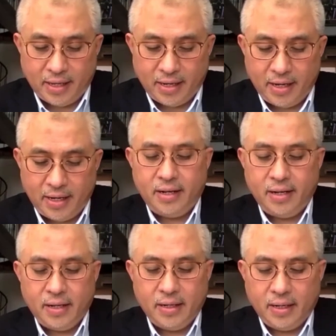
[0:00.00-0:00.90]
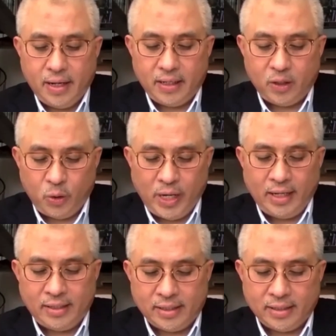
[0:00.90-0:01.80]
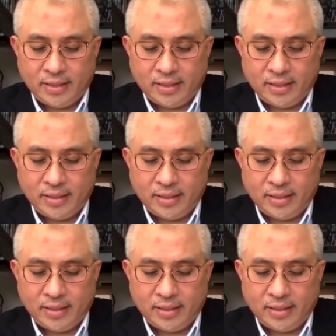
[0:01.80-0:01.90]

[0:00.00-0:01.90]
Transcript: Indeed, today's